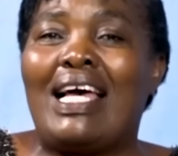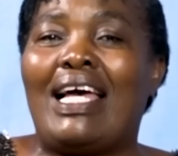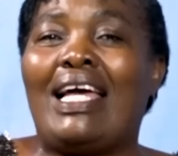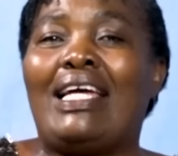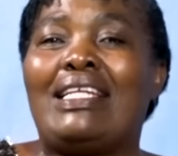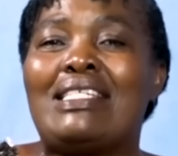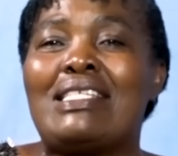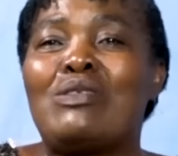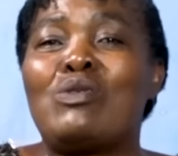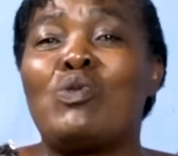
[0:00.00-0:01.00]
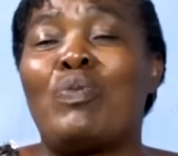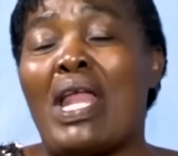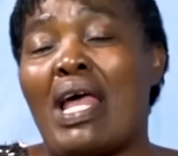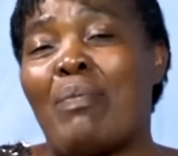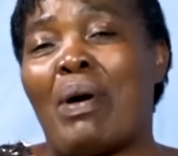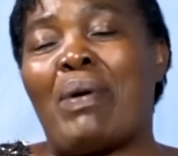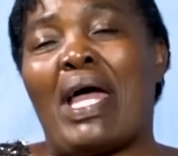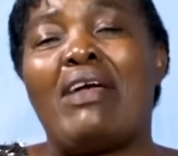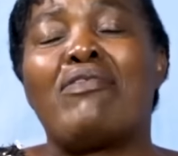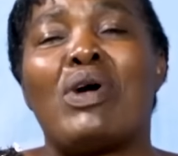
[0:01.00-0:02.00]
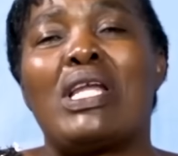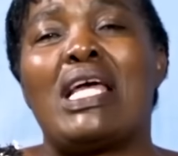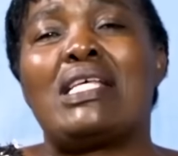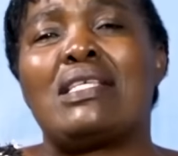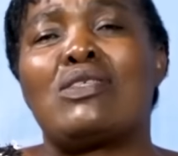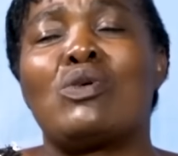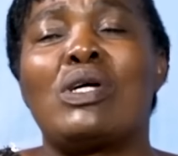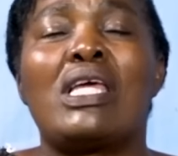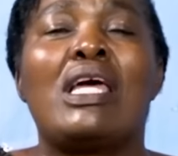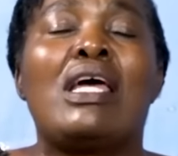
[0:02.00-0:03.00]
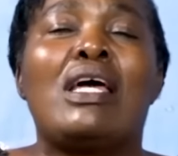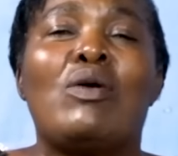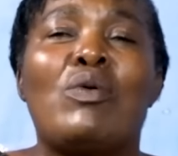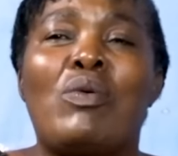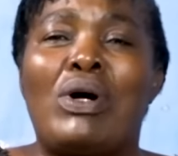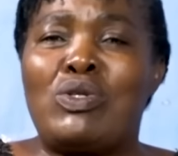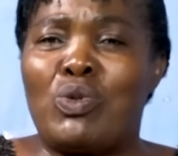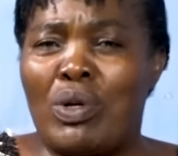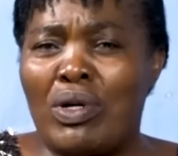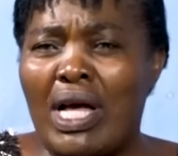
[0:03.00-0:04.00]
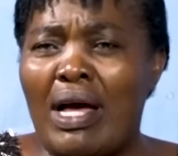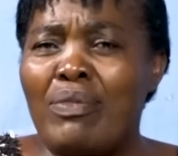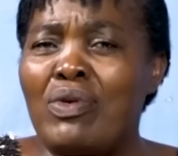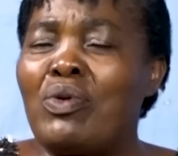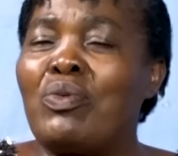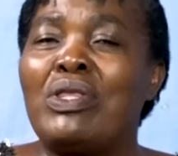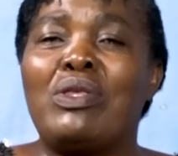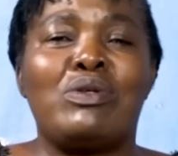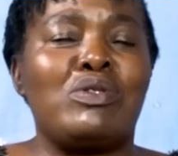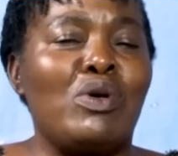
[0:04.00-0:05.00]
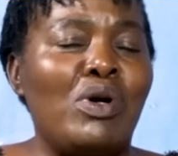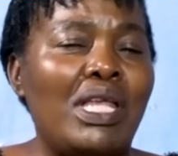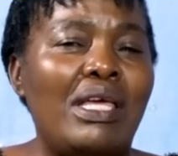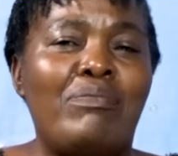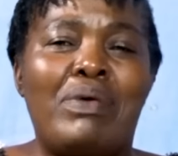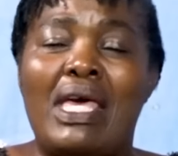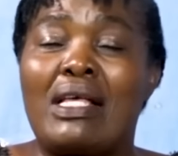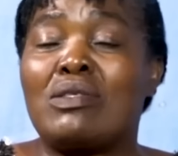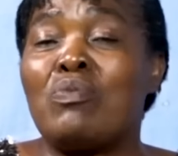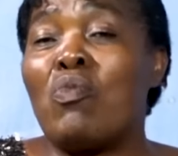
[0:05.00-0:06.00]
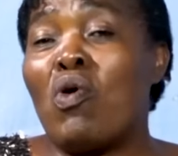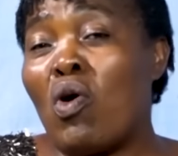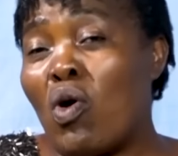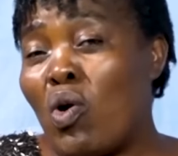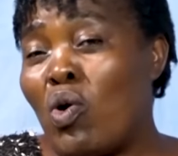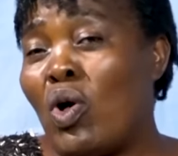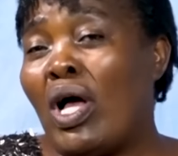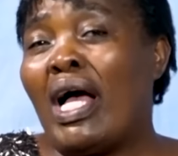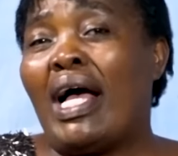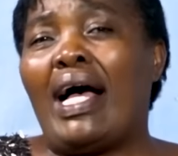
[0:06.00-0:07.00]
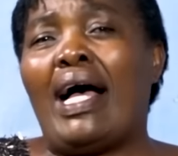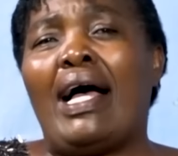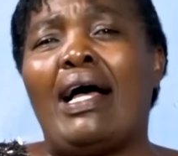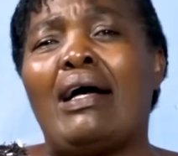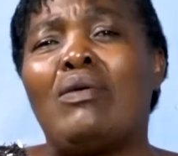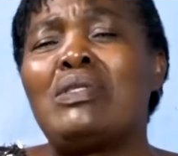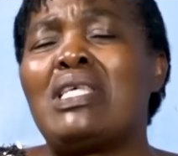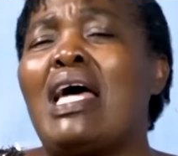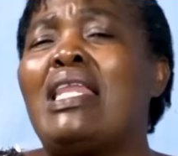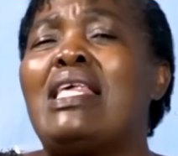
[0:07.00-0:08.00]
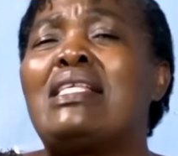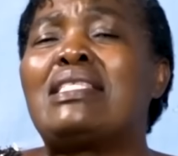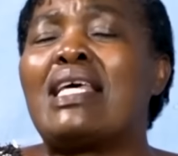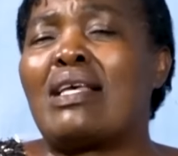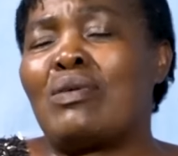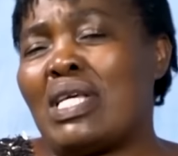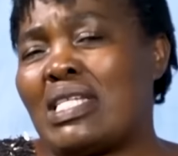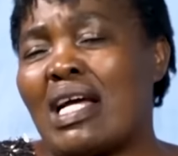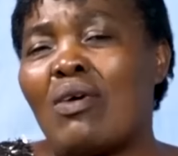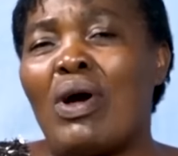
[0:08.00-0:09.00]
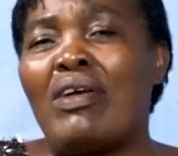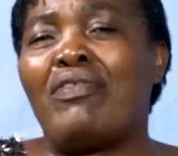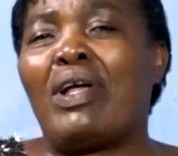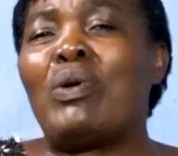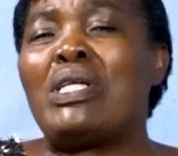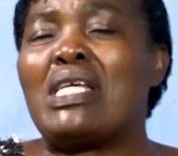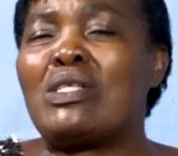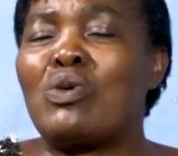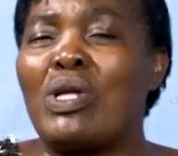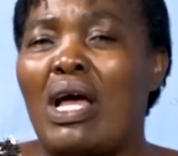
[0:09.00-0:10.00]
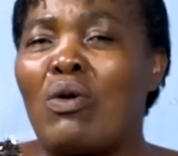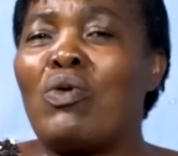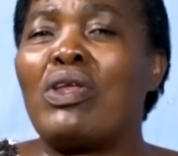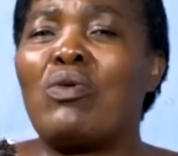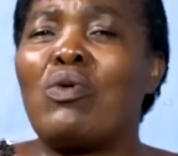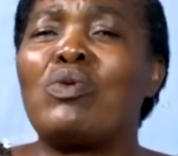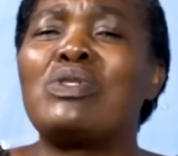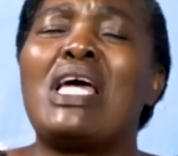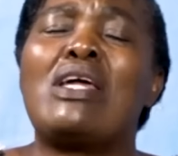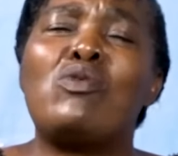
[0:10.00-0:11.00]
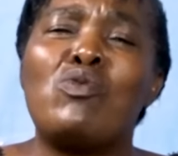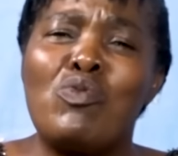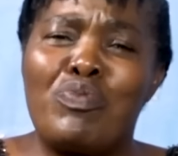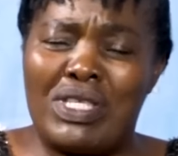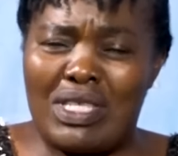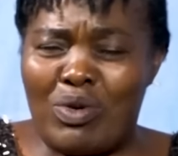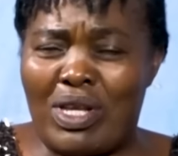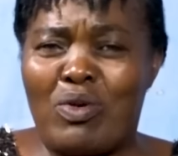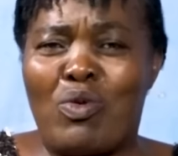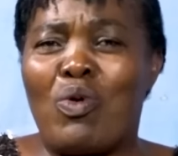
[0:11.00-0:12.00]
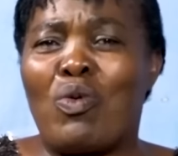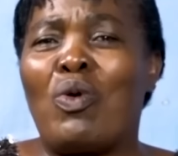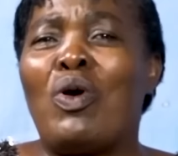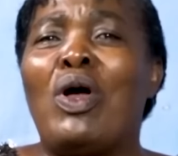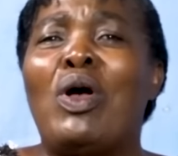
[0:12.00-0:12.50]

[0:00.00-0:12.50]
And isusu pana papa, Everyone Has a Story. We want to welcome you with your story, big, small. Usanetseke, usatanga waevaluate story yako uri ikoko, usaidukupise uri ikoko,